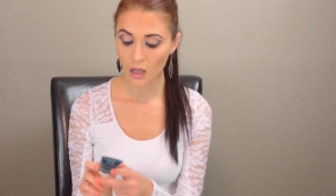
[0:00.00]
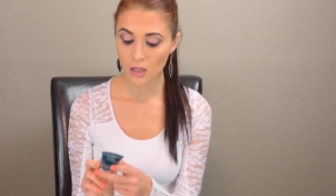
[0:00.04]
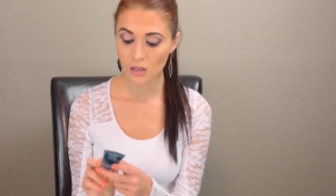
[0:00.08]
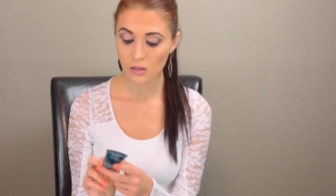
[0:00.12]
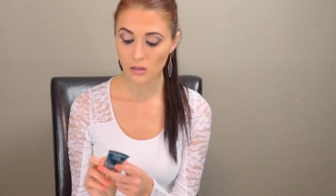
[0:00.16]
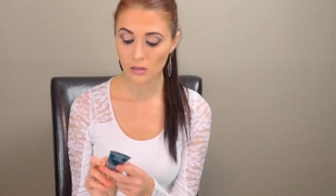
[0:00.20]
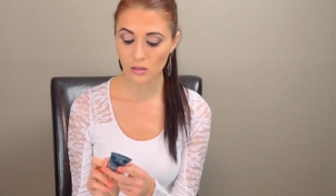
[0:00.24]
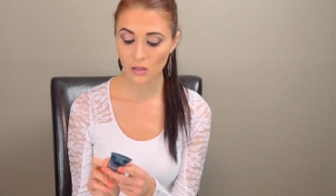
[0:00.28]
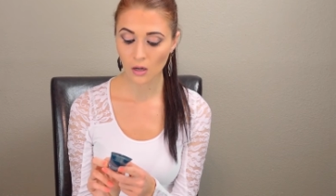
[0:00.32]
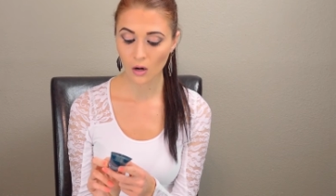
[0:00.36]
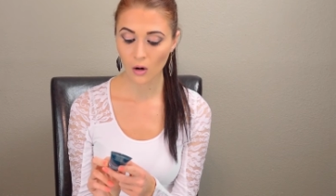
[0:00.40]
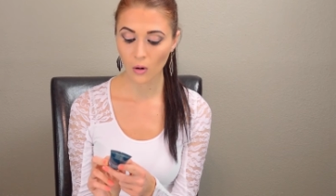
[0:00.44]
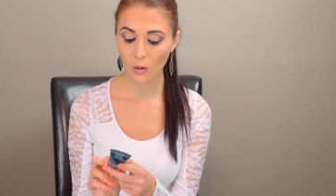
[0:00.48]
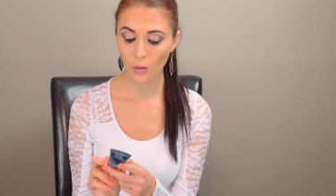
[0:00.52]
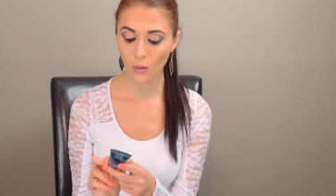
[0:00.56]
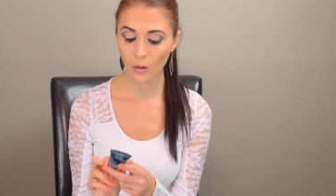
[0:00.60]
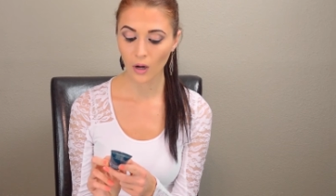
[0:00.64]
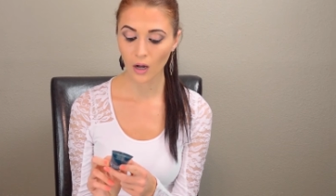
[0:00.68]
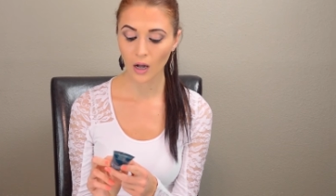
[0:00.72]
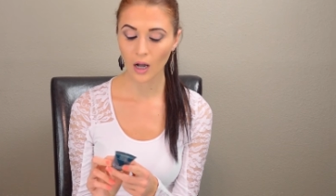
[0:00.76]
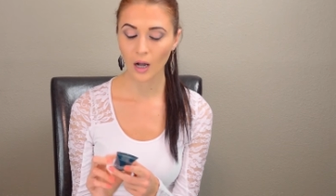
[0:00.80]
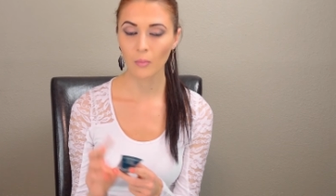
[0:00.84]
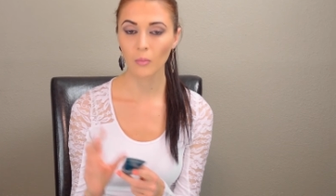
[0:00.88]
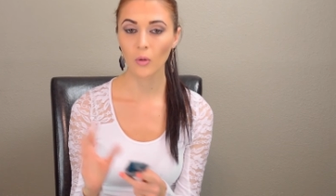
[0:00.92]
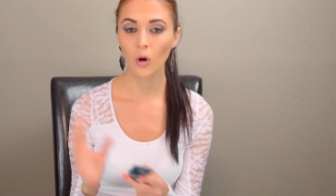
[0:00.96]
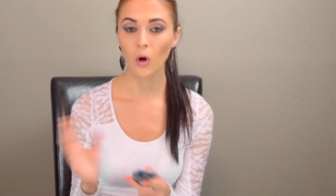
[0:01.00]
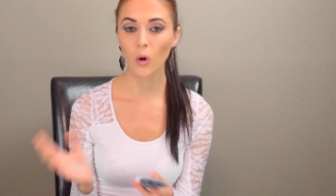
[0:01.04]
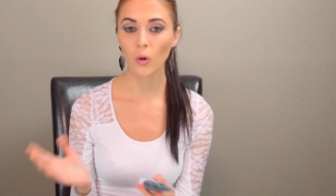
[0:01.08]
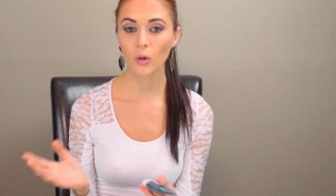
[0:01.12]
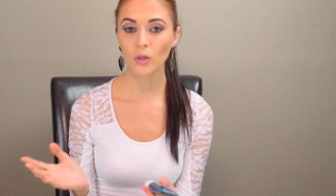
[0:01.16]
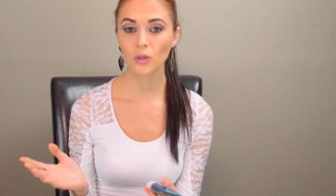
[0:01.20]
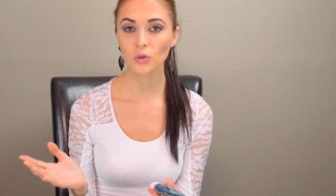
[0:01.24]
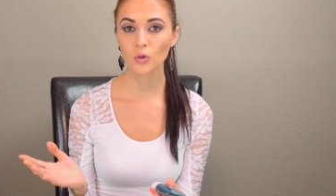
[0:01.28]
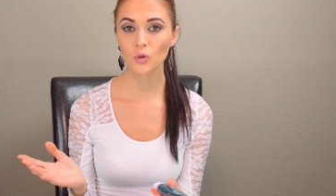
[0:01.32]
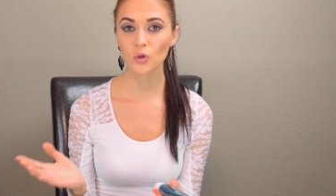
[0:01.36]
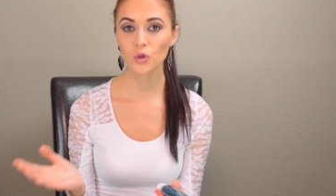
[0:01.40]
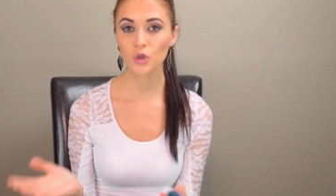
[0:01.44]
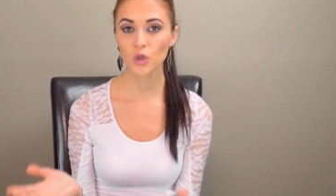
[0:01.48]
So I'm
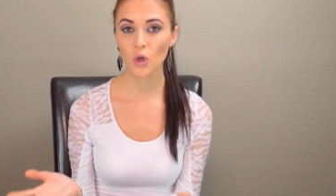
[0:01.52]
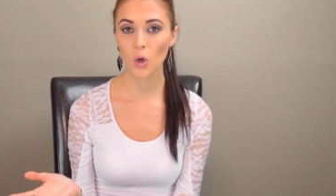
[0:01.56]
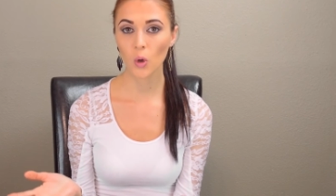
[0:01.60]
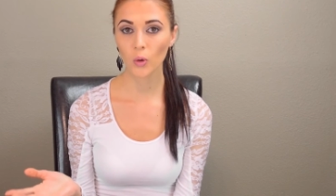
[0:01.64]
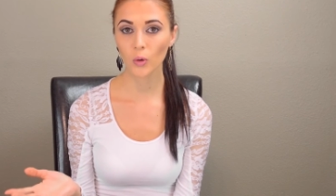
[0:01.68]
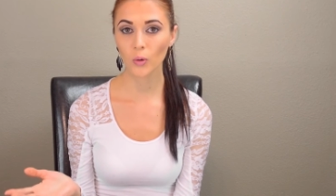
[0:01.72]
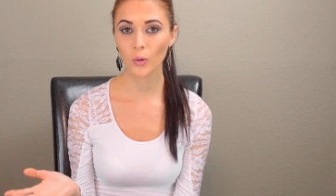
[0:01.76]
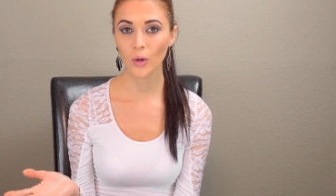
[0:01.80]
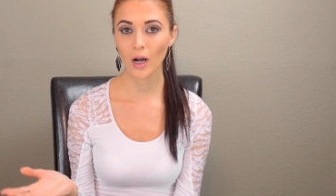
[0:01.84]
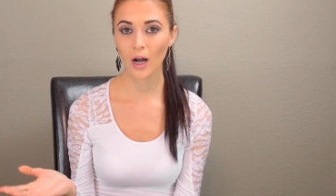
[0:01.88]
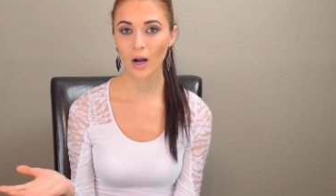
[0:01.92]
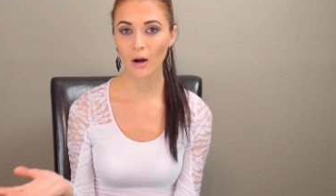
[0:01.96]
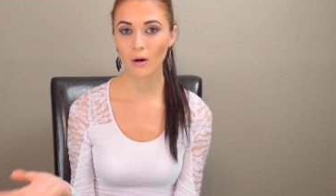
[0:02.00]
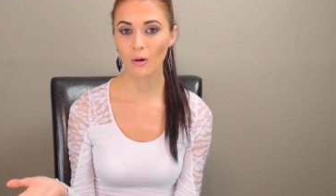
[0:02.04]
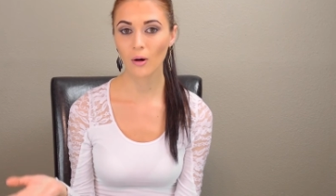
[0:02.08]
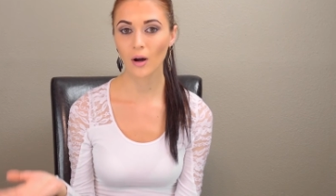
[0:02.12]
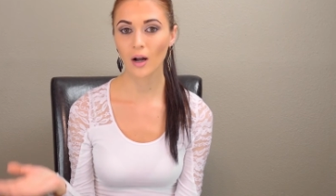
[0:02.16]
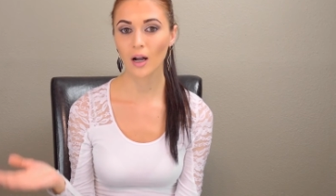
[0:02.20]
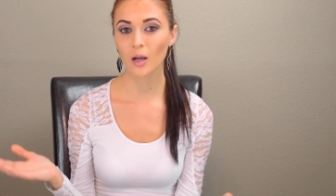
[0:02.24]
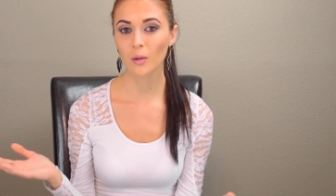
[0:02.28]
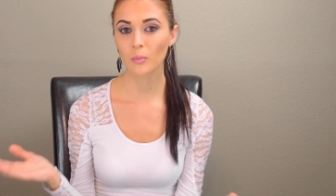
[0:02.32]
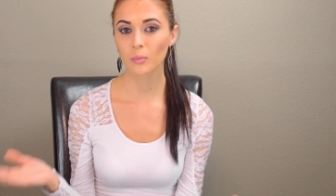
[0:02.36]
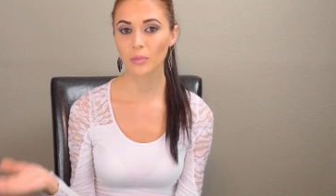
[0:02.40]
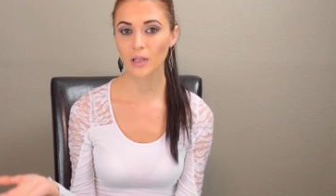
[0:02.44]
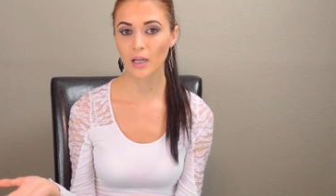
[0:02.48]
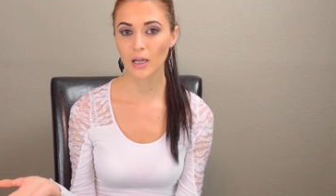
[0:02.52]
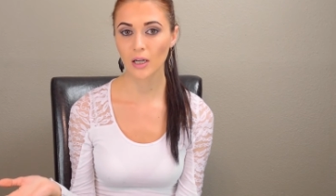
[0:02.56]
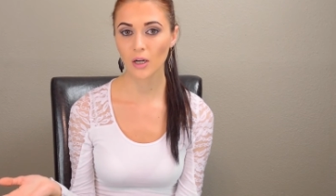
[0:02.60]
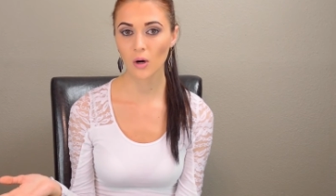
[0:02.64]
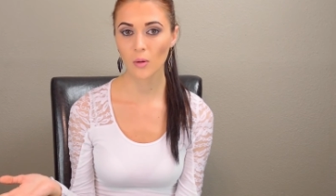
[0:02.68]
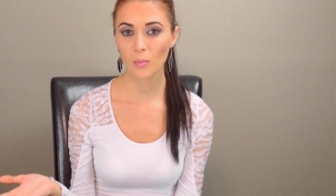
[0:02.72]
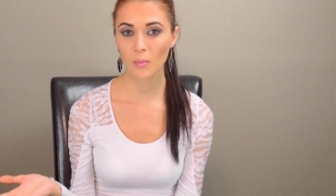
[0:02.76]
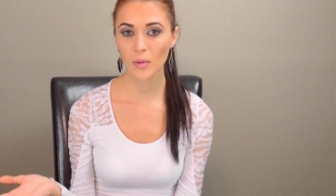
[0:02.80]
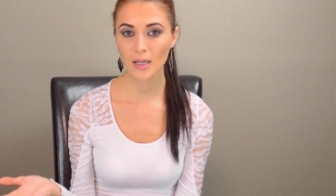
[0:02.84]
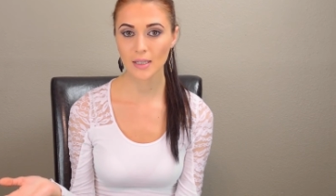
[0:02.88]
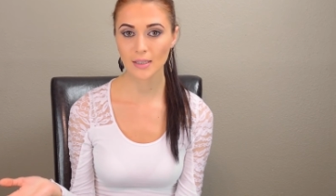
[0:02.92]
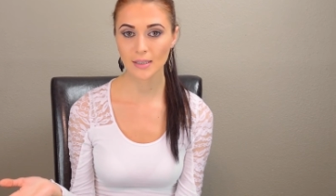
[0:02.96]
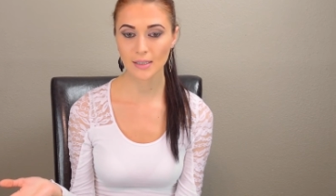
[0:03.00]
going to show you how I apply it
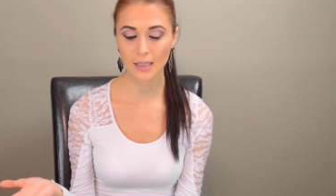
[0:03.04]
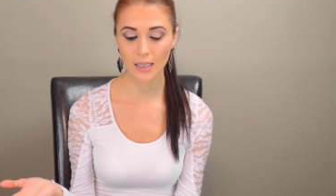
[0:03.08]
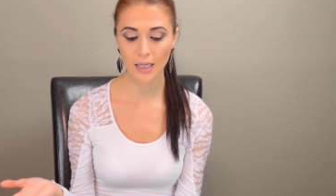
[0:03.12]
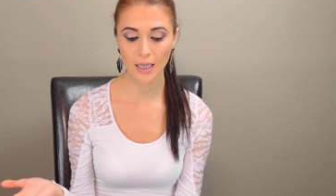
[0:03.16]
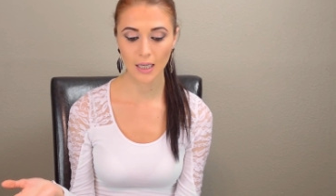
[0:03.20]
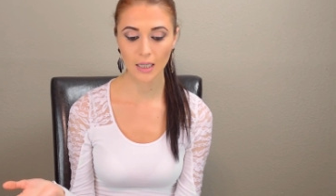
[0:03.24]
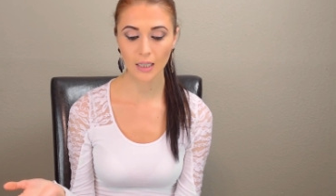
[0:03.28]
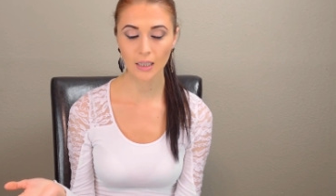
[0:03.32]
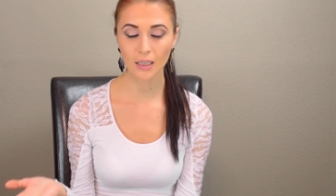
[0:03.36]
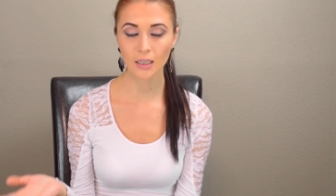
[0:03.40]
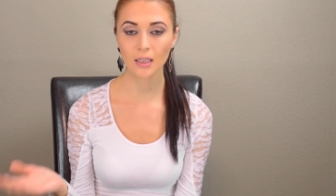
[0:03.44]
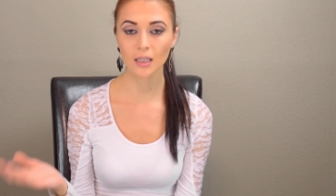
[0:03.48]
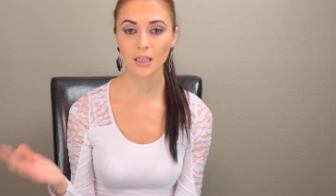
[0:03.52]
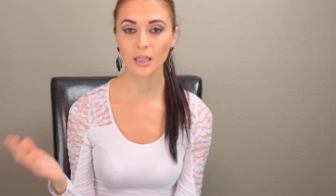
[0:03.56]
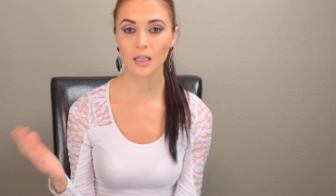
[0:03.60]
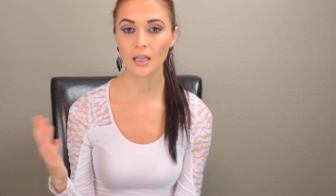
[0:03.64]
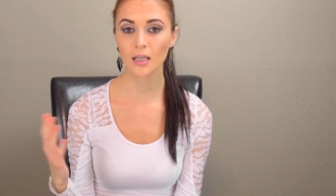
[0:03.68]
on my skin.